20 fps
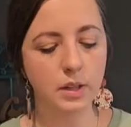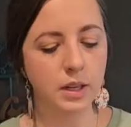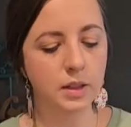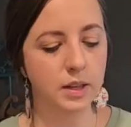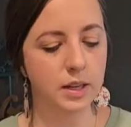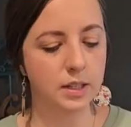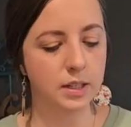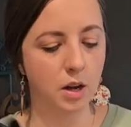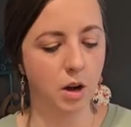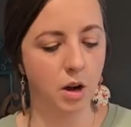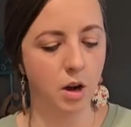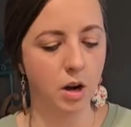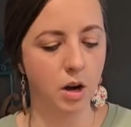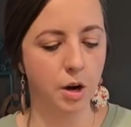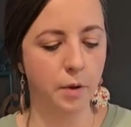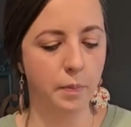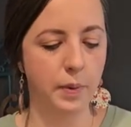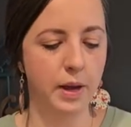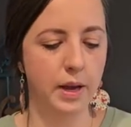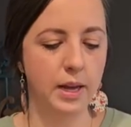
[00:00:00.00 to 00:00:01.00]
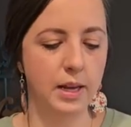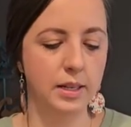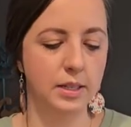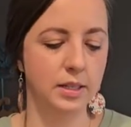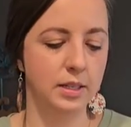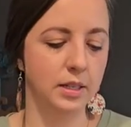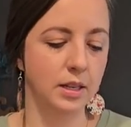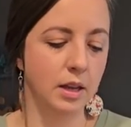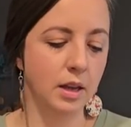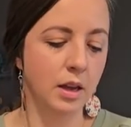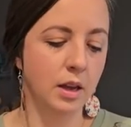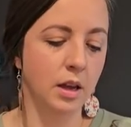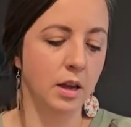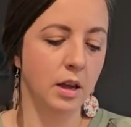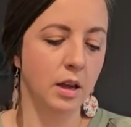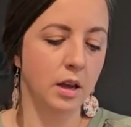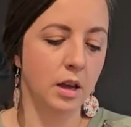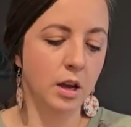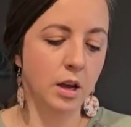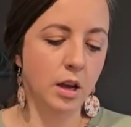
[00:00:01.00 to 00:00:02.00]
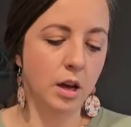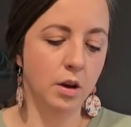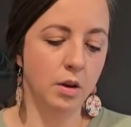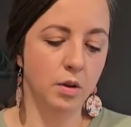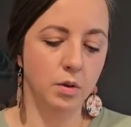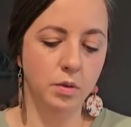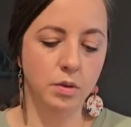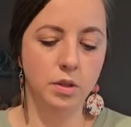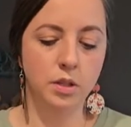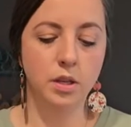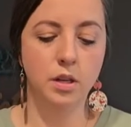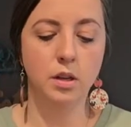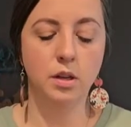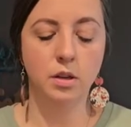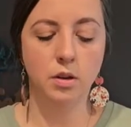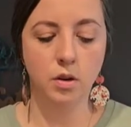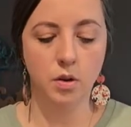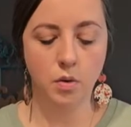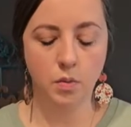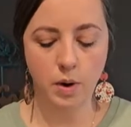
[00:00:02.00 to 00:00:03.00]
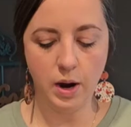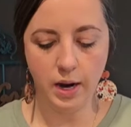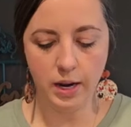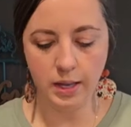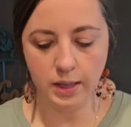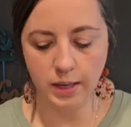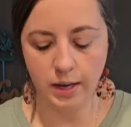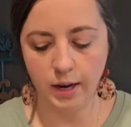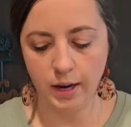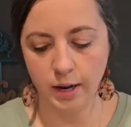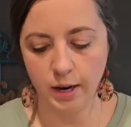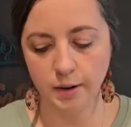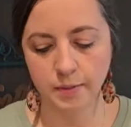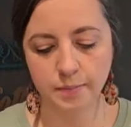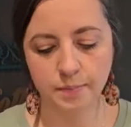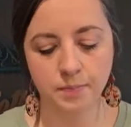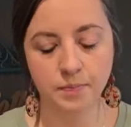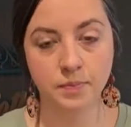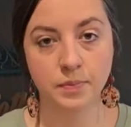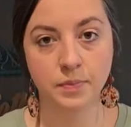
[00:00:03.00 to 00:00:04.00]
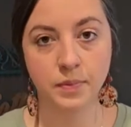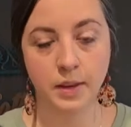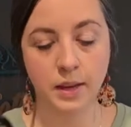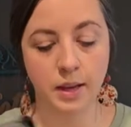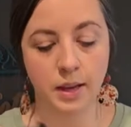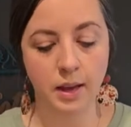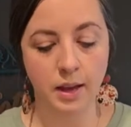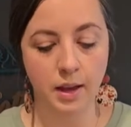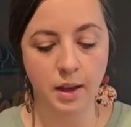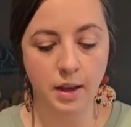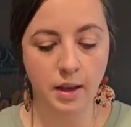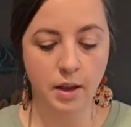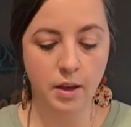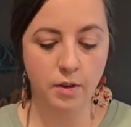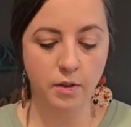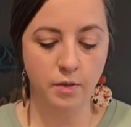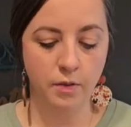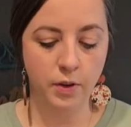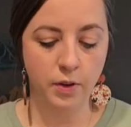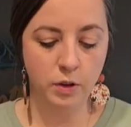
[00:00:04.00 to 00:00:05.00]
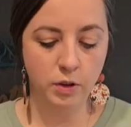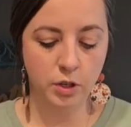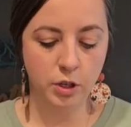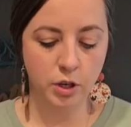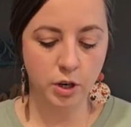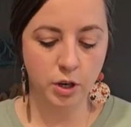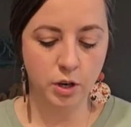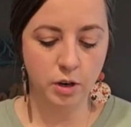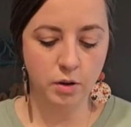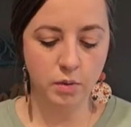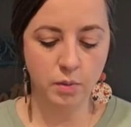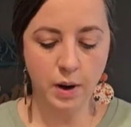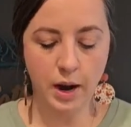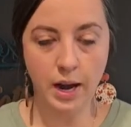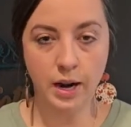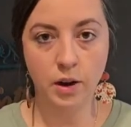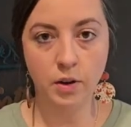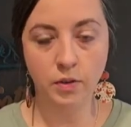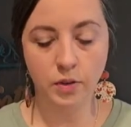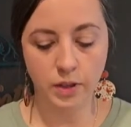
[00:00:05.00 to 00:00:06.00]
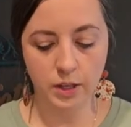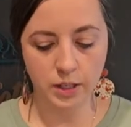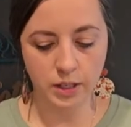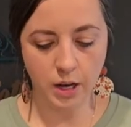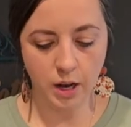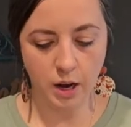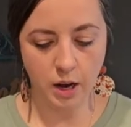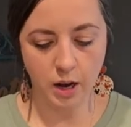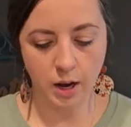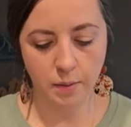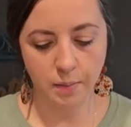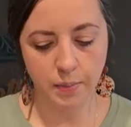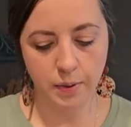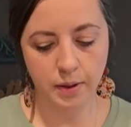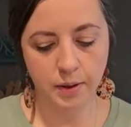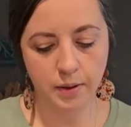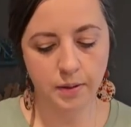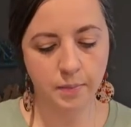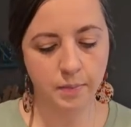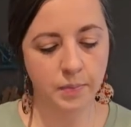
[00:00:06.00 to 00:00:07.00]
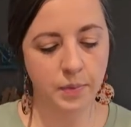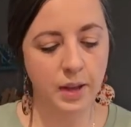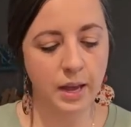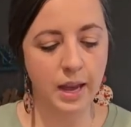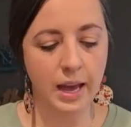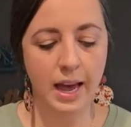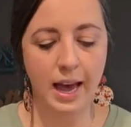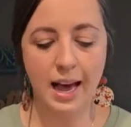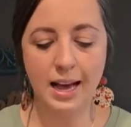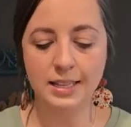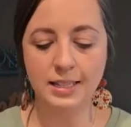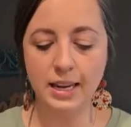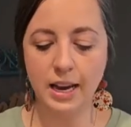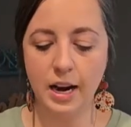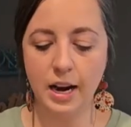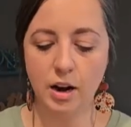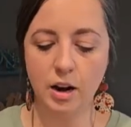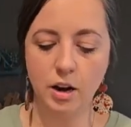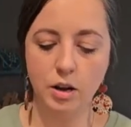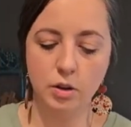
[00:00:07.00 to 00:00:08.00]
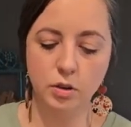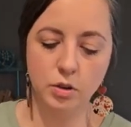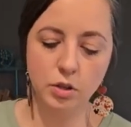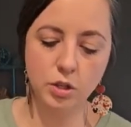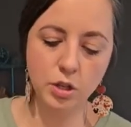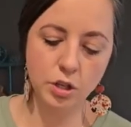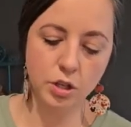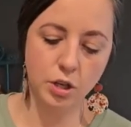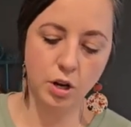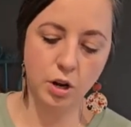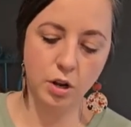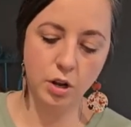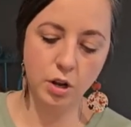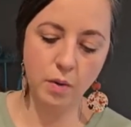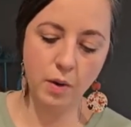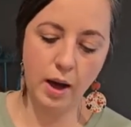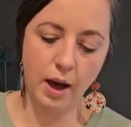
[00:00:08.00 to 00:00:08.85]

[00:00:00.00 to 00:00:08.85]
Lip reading: This auger piece goes right in there. Filter right over the top. It has arrows to show you